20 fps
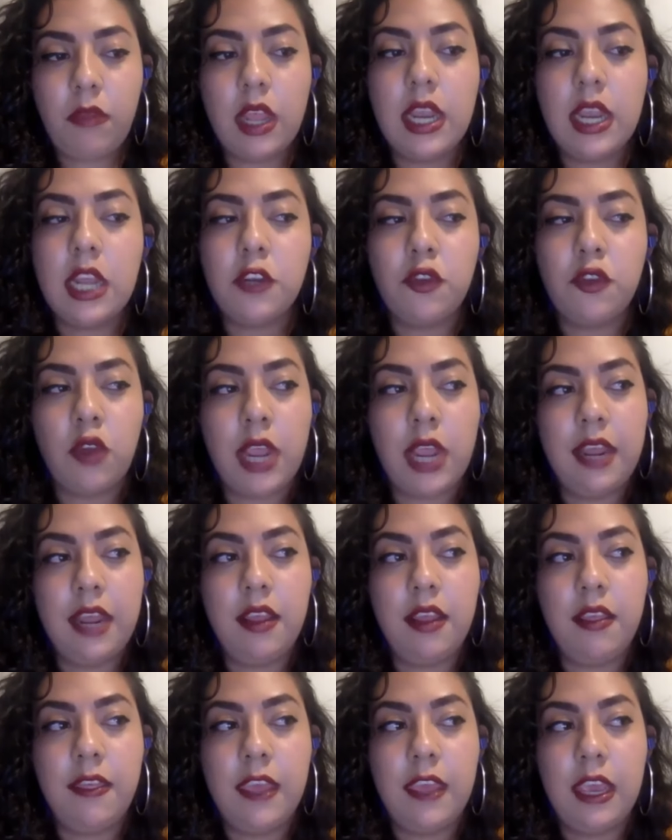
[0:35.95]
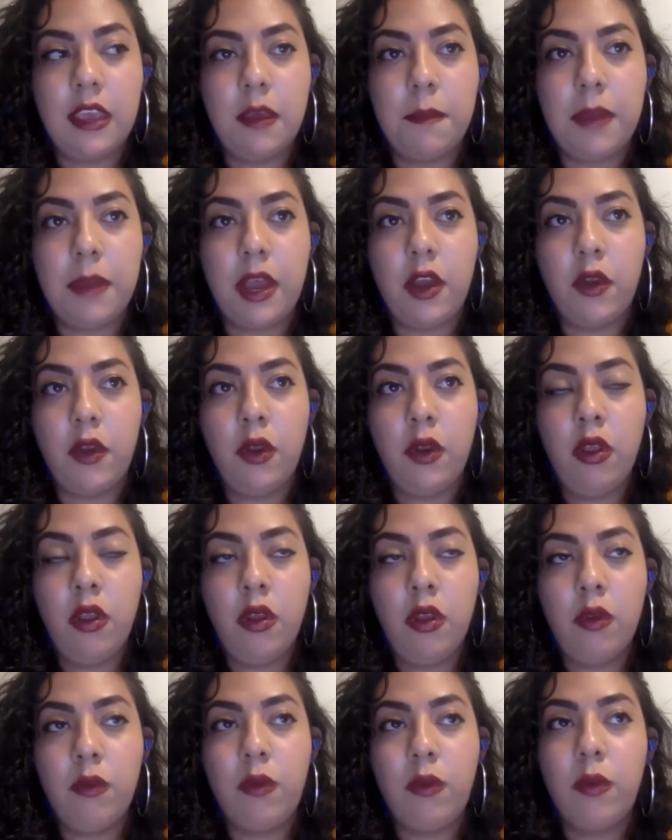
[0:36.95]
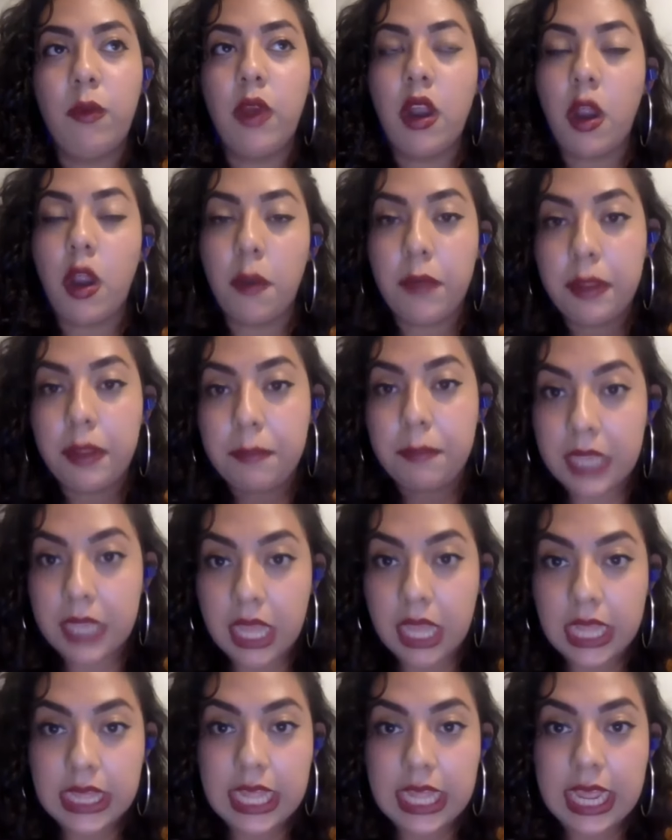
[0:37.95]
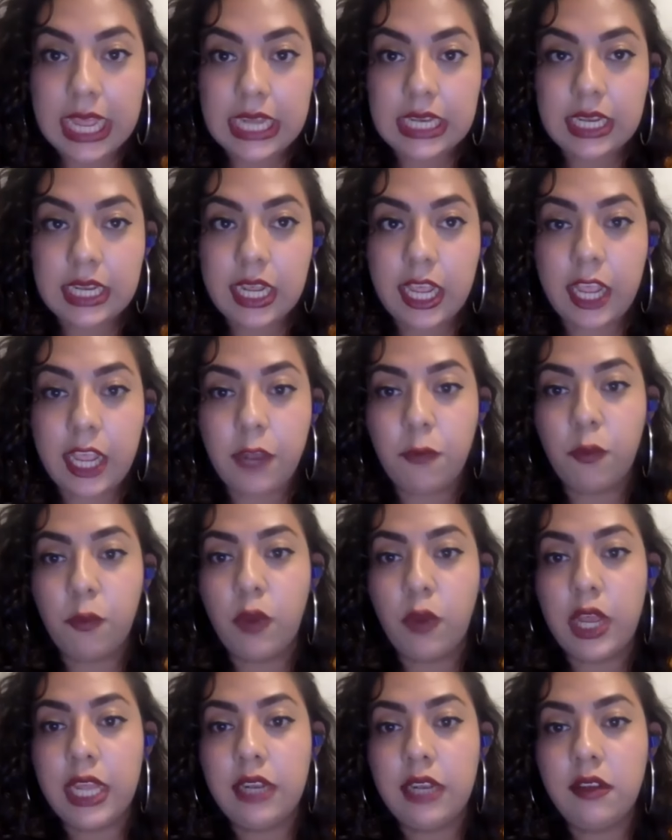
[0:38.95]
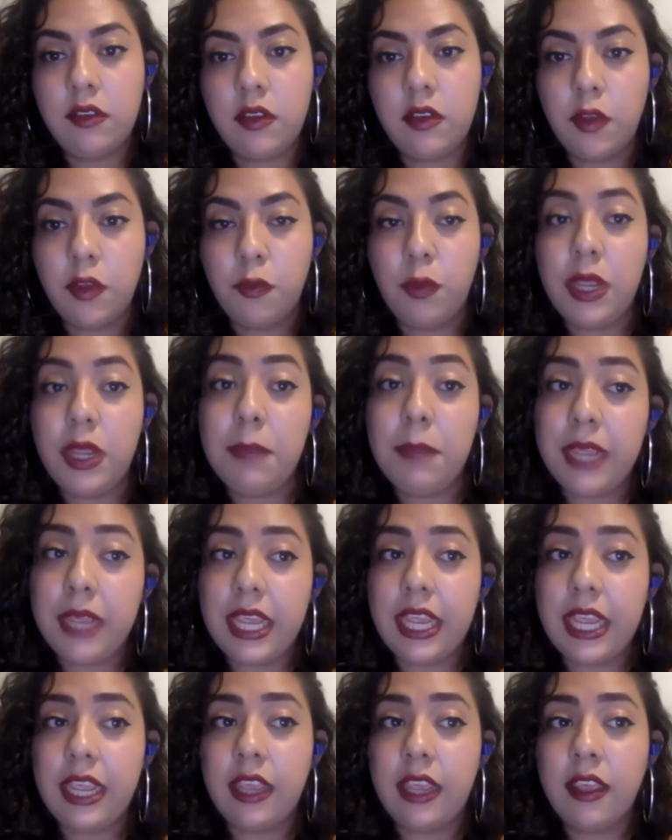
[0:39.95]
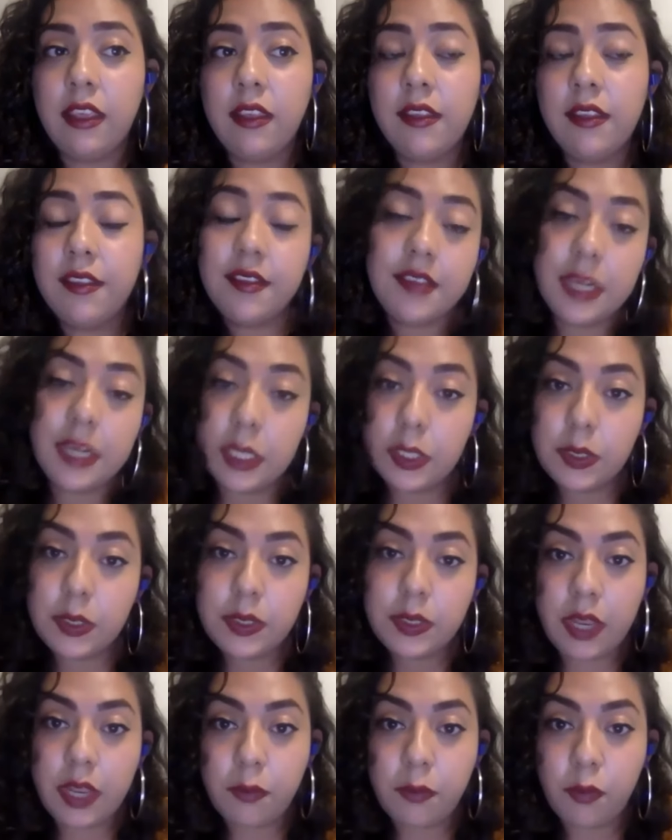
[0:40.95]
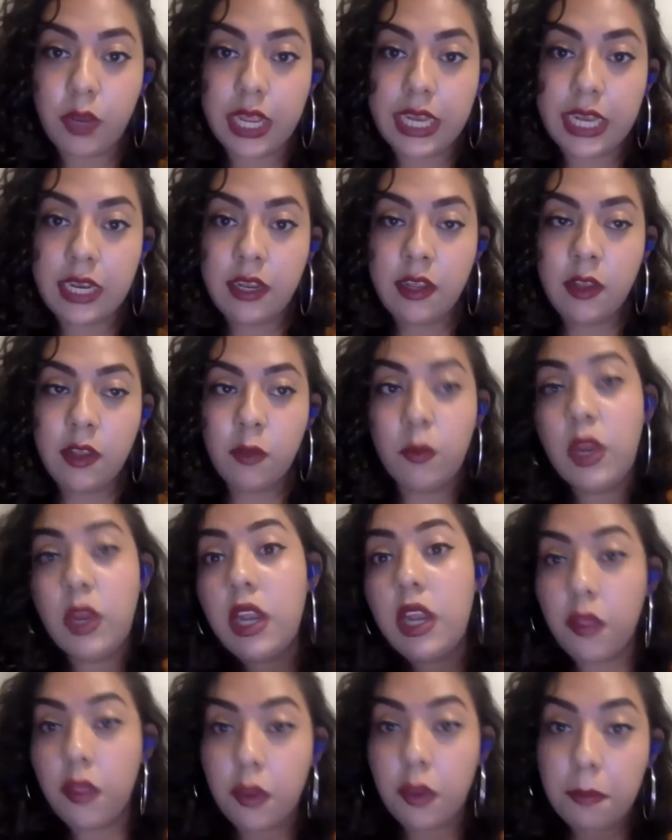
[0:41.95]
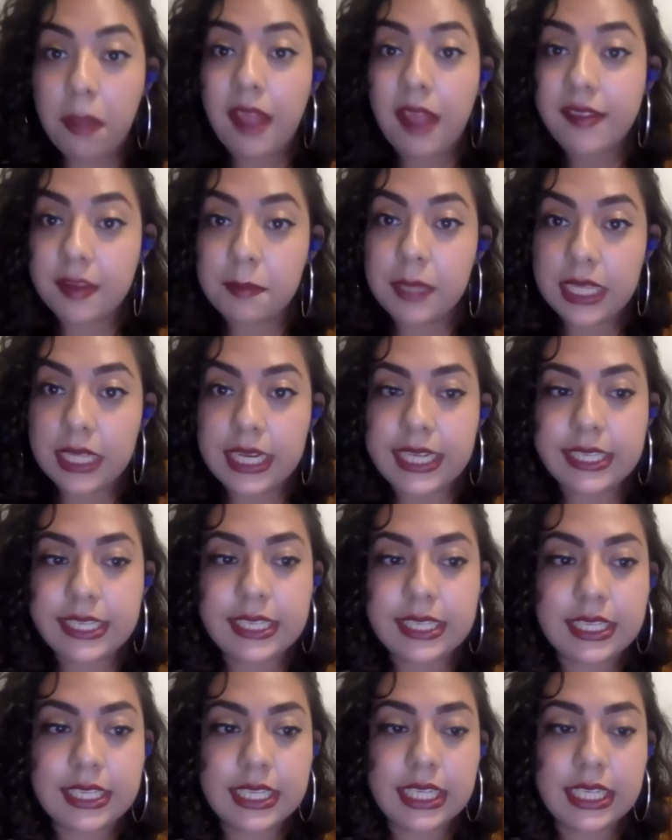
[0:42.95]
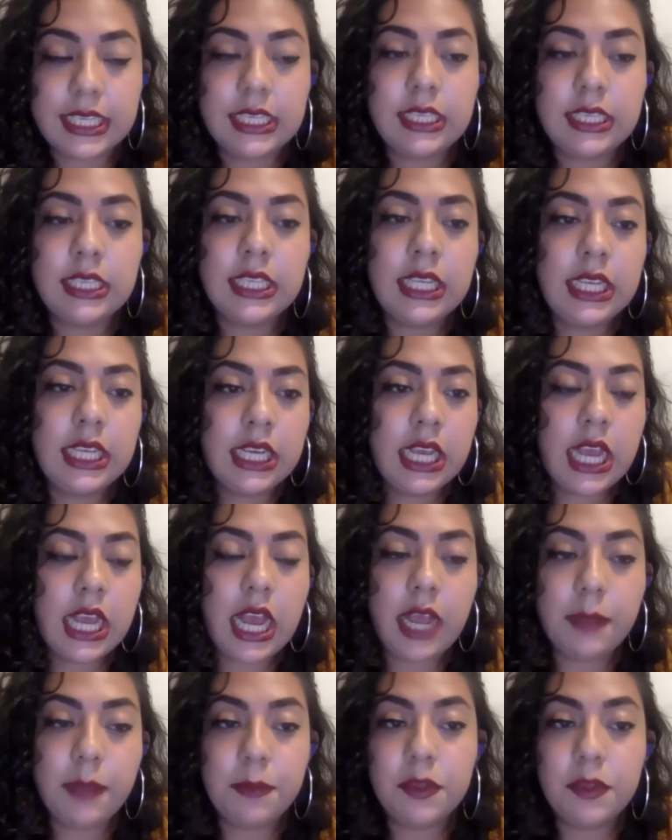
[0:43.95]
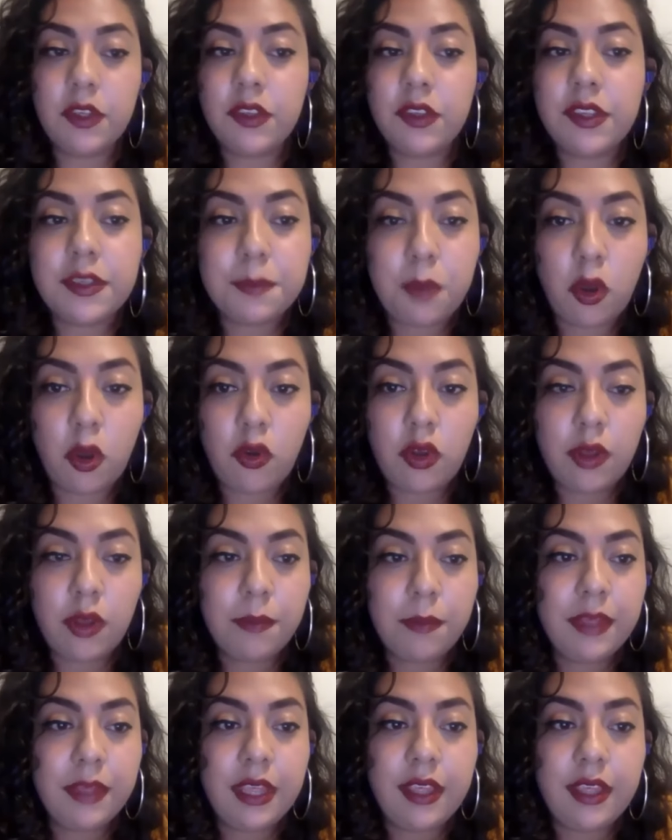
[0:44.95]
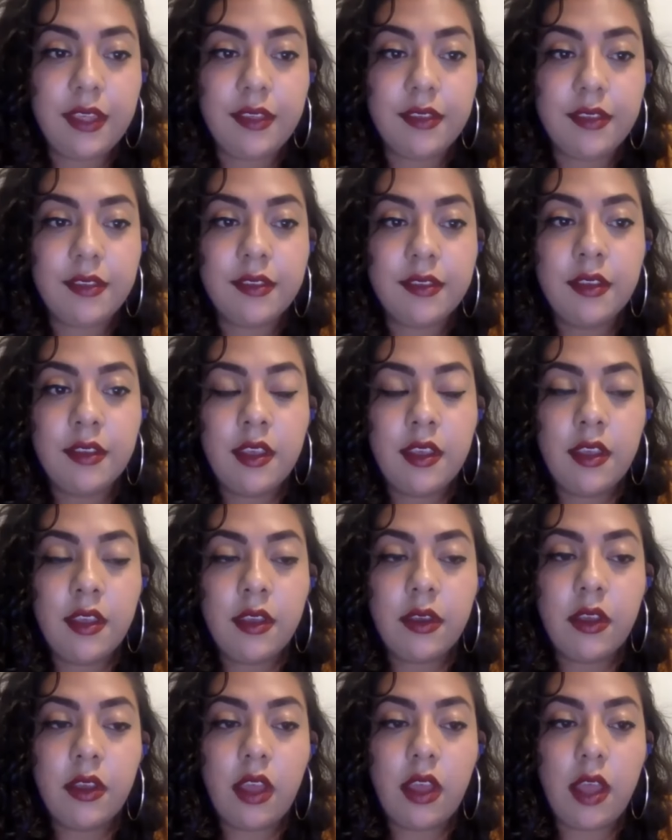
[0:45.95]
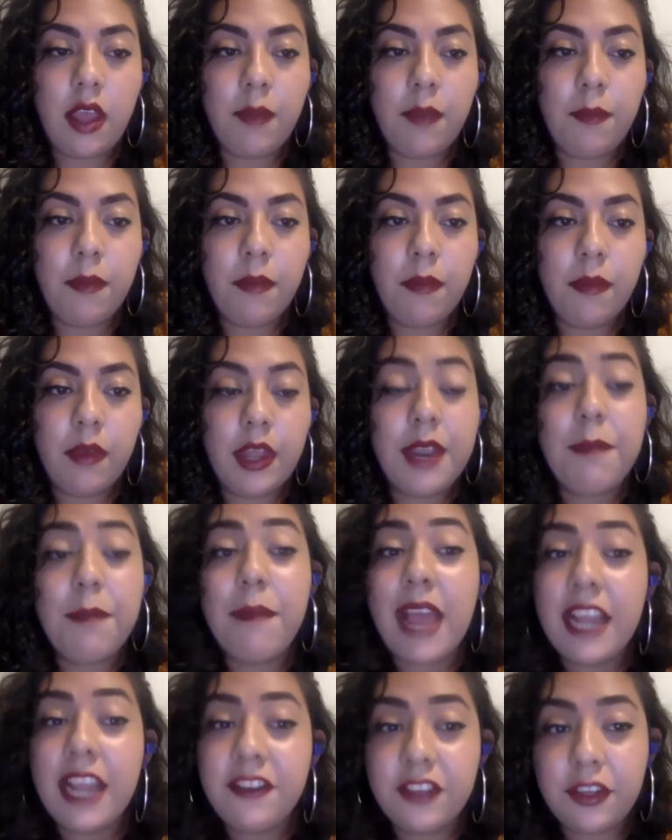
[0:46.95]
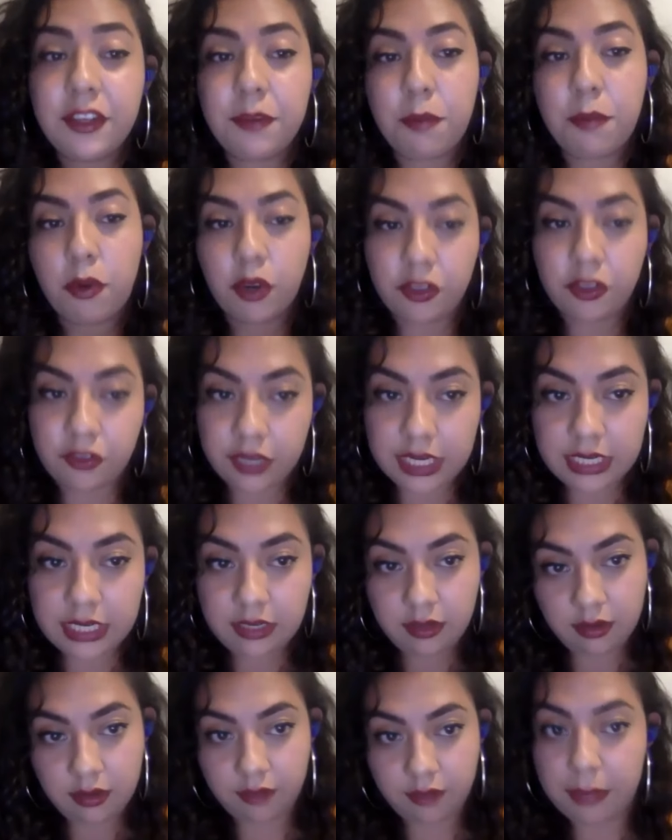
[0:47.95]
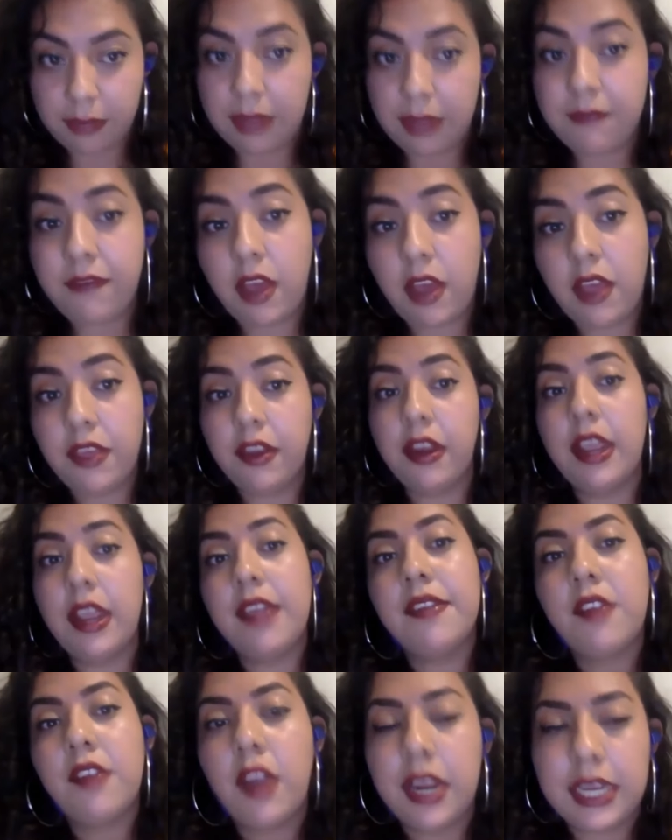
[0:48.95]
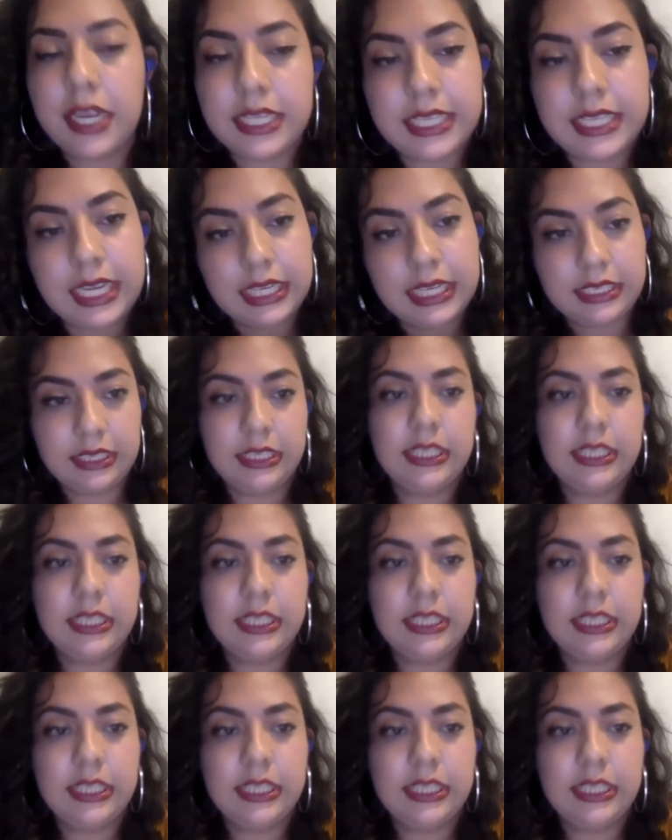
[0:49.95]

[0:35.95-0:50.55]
And I try to think about, well, what are we beyond that? And what could we be still? And what other possibilities exist? So this poem is an imagined portrait of my father as architect.